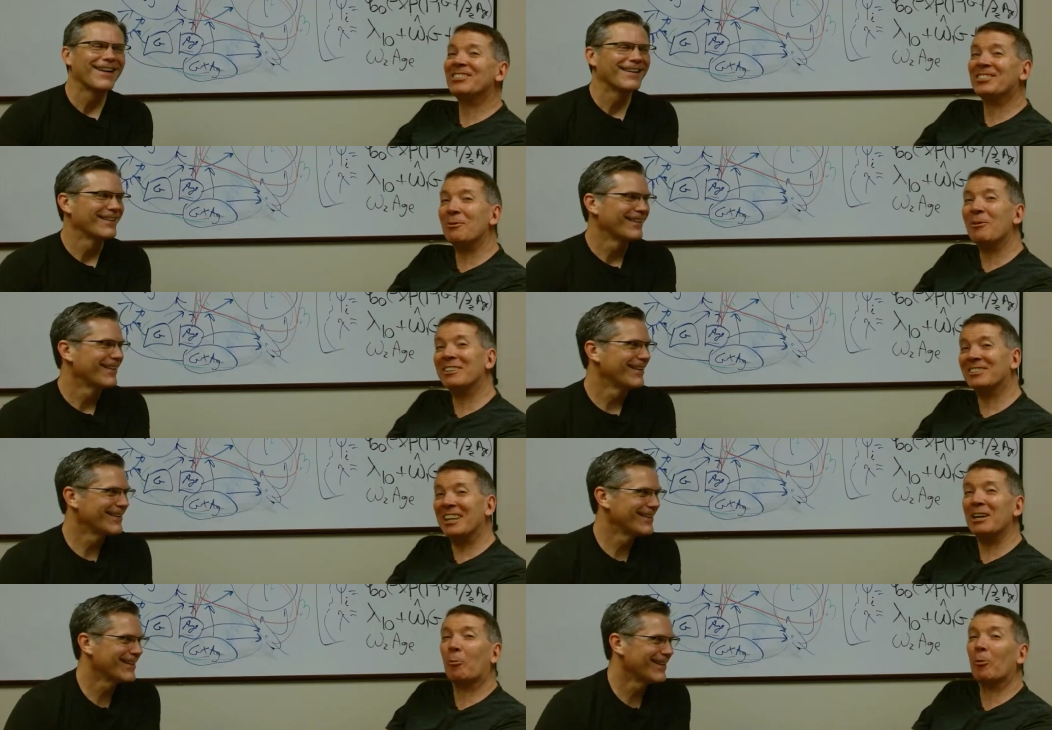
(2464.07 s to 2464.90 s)
Speaker 1: you see what it's
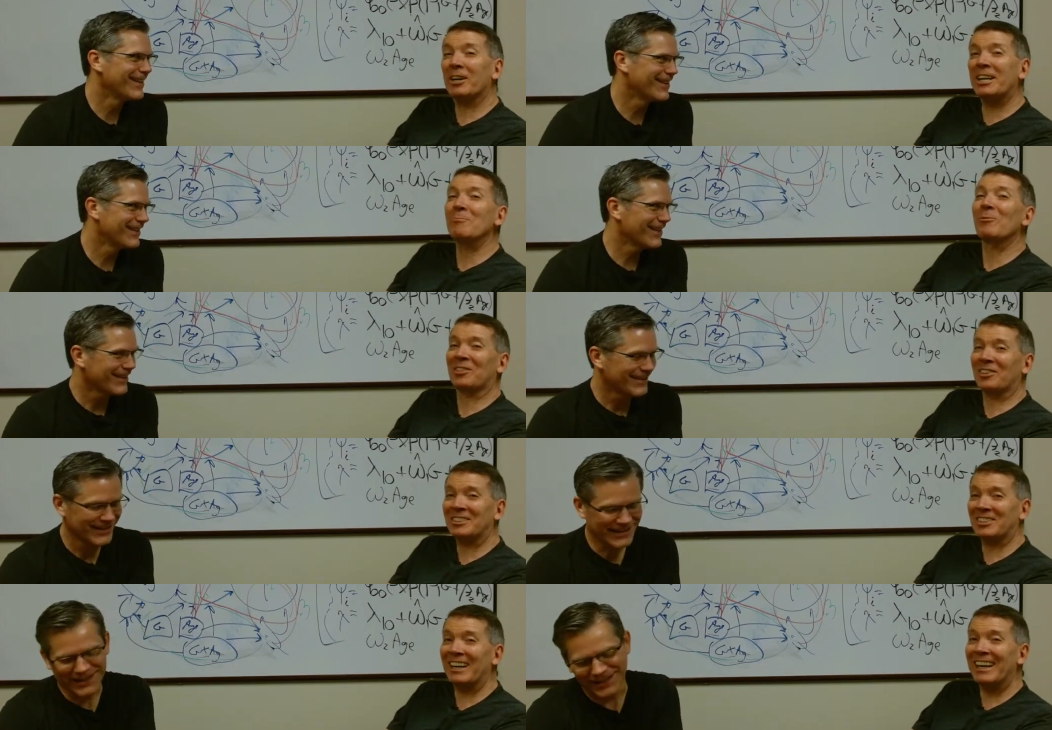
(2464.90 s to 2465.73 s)
like working with
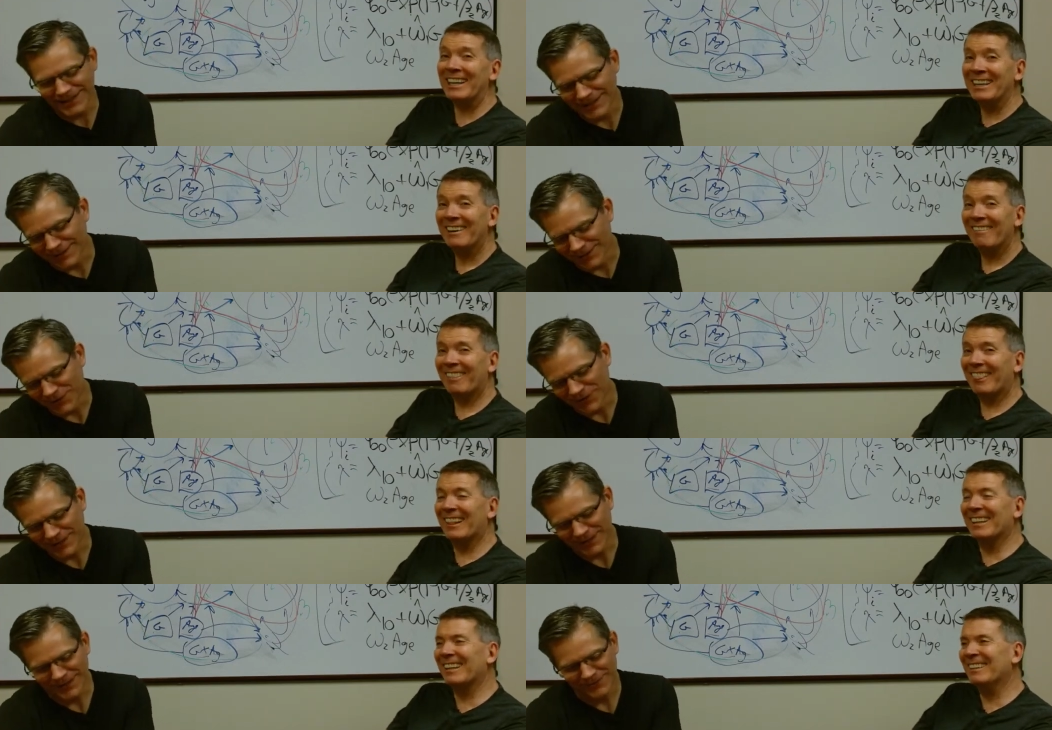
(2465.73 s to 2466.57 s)
this guy? Know,
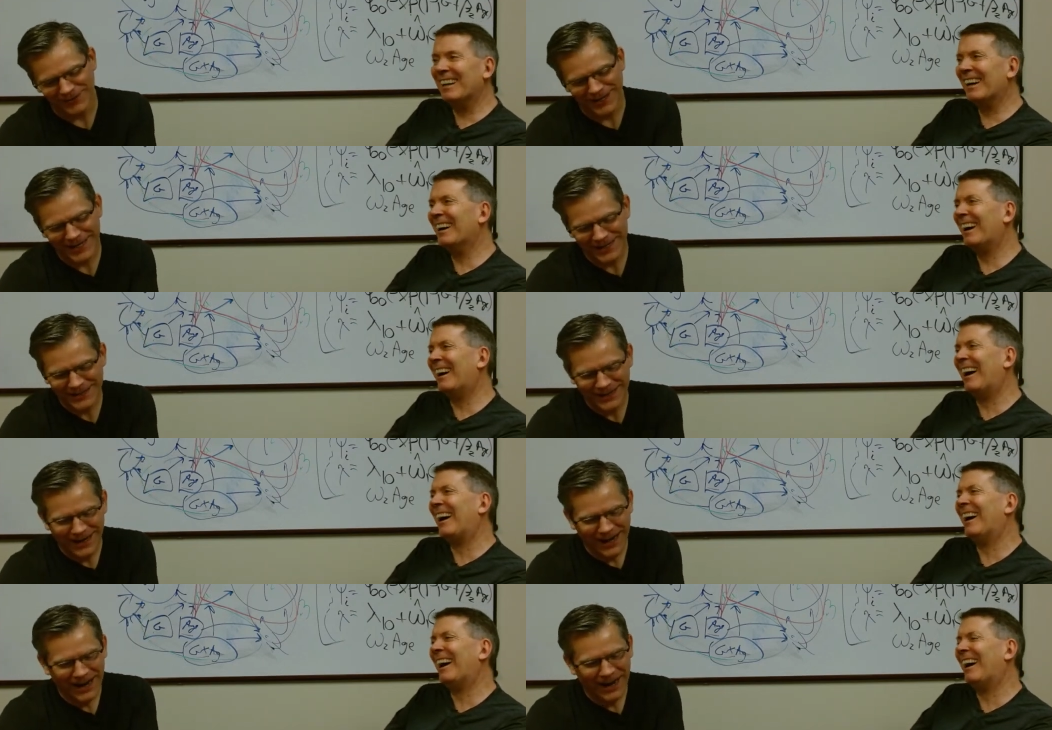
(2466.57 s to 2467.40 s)
Speaker 2: right?
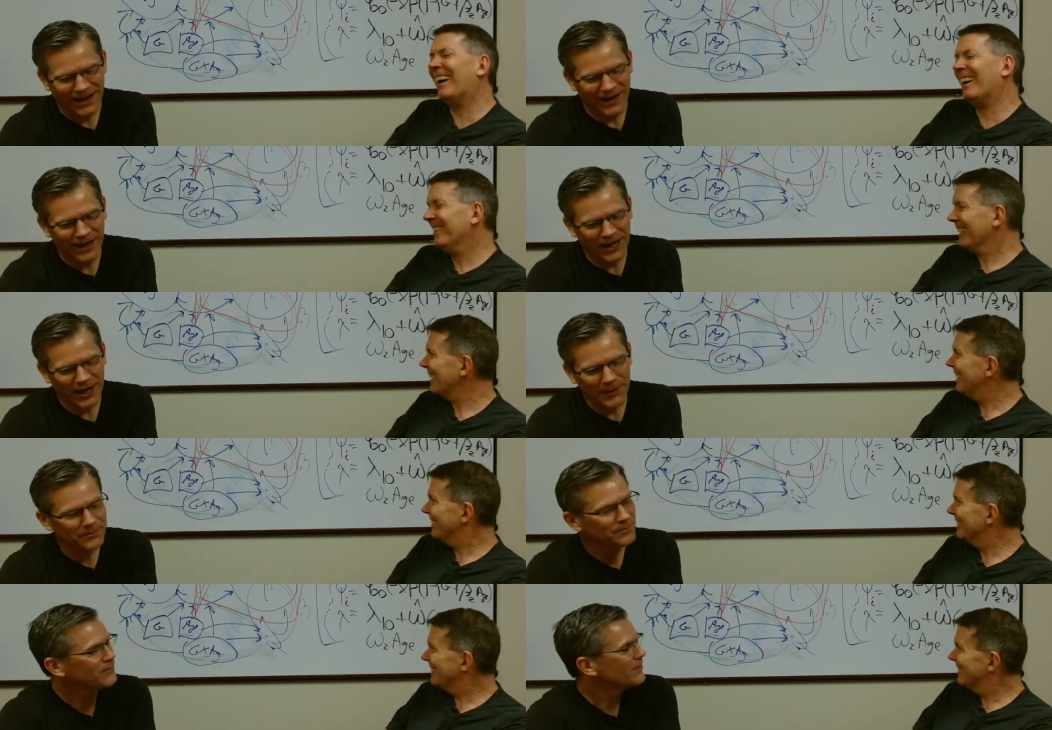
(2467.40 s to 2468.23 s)

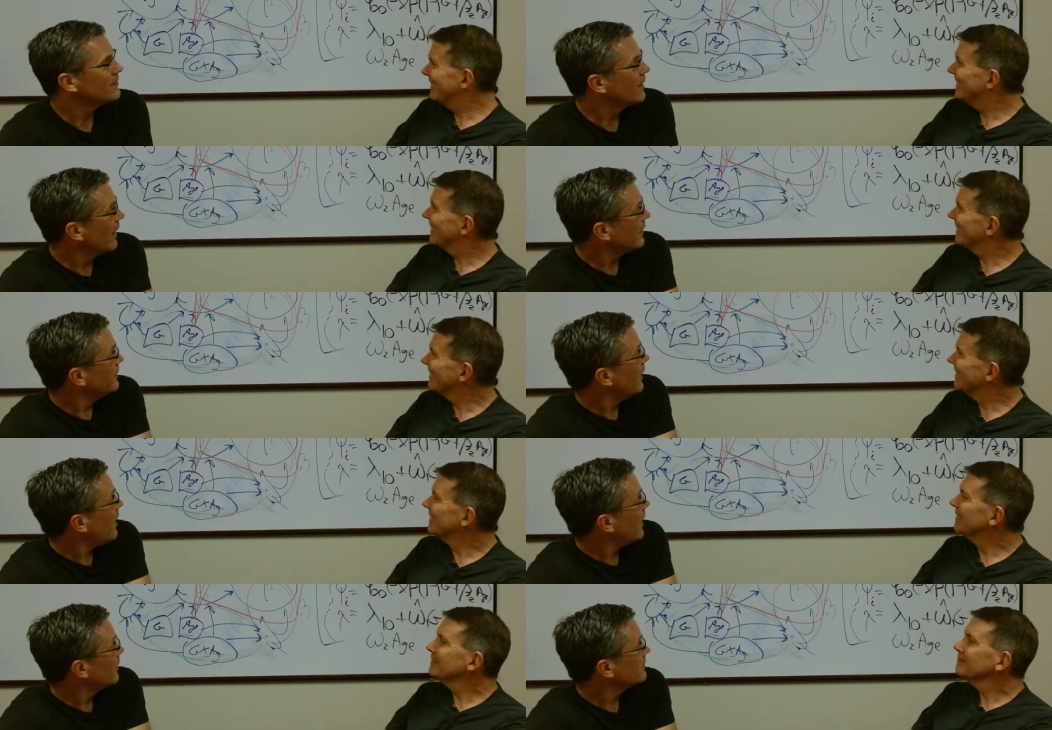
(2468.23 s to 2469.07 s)
um,
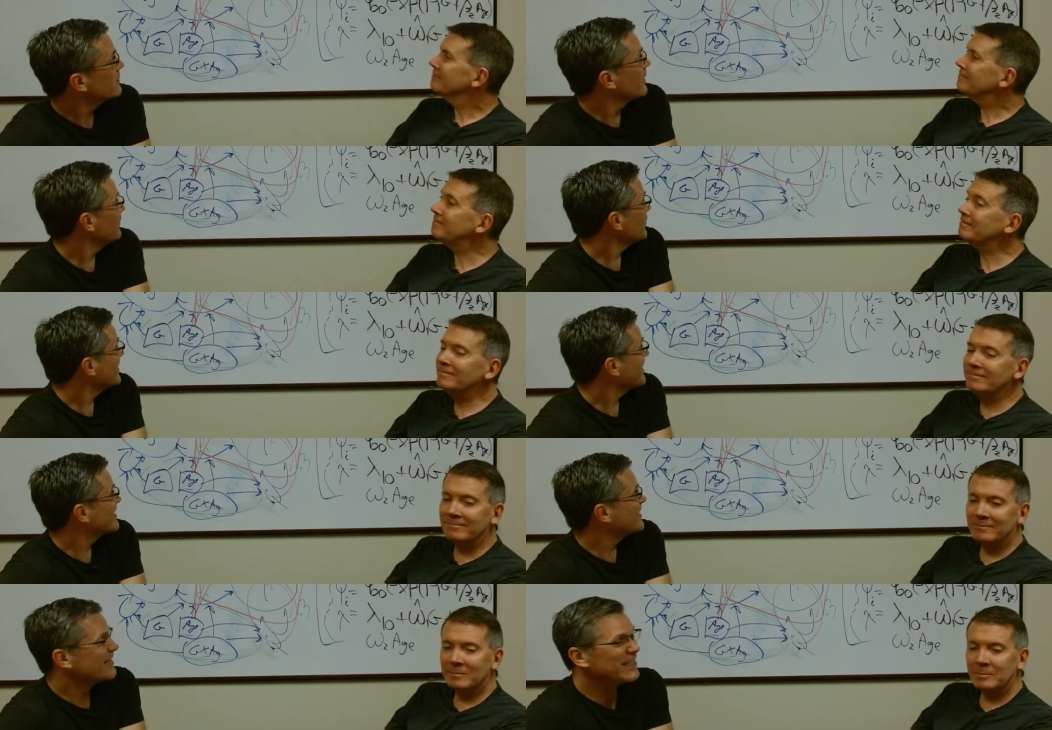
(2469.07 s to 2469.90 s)
yeah, sample
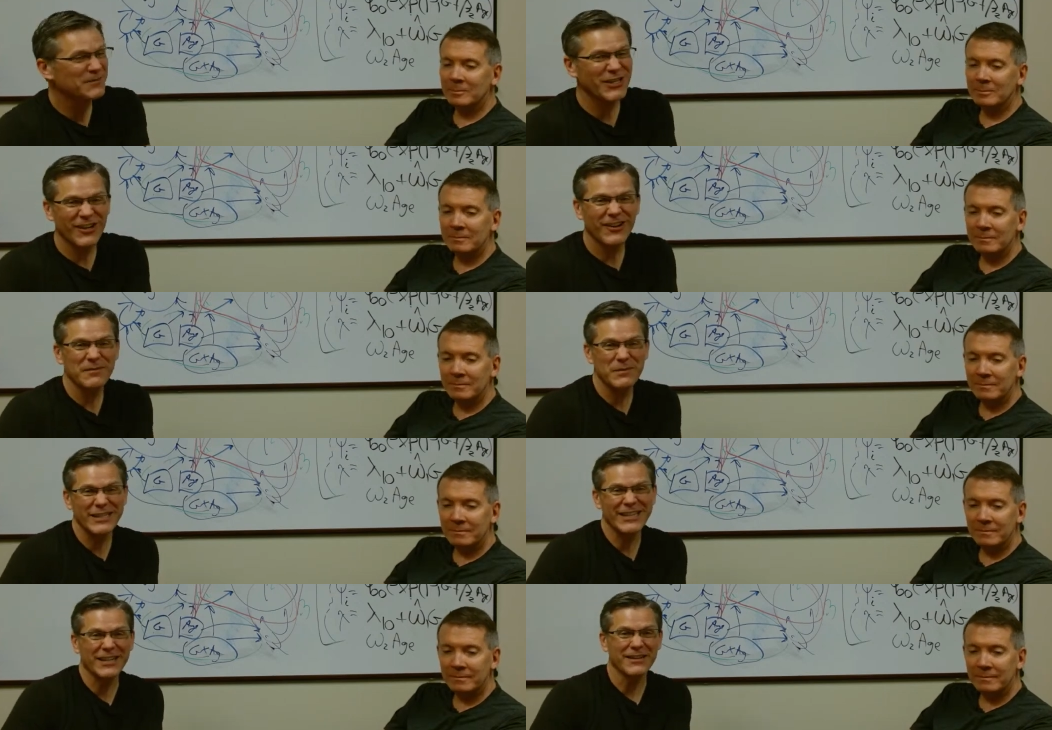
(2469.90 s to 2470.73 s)
size needs to be kind of
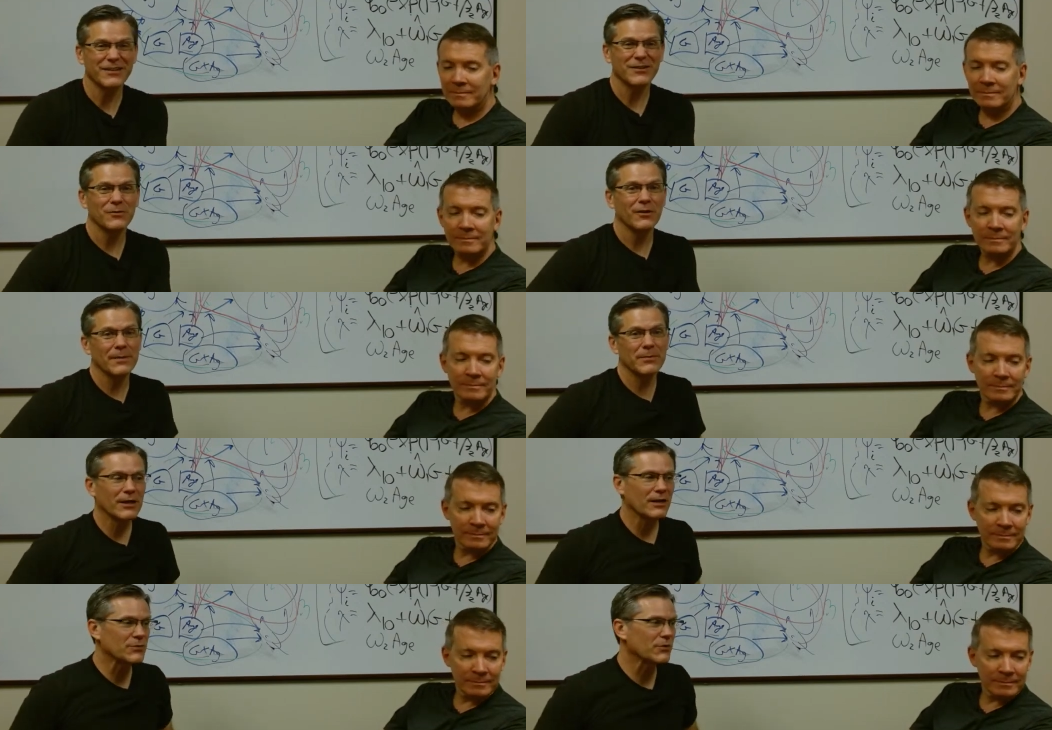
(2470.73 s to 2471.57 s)
big, right?
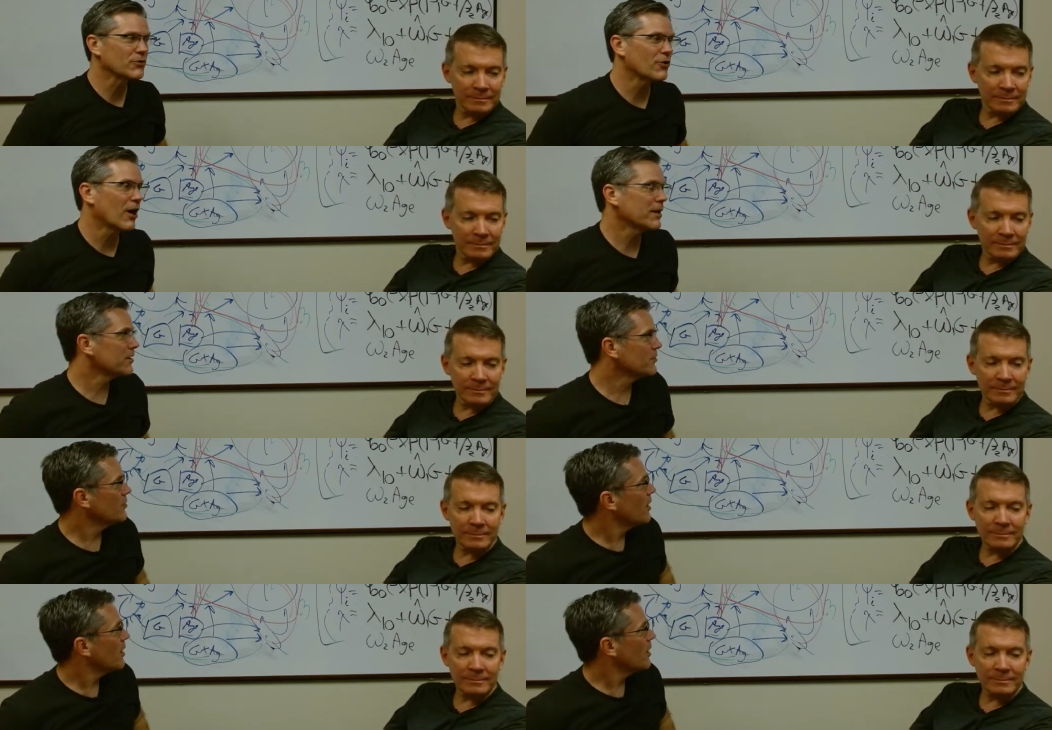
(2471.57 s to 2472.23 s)
Because we're trying to do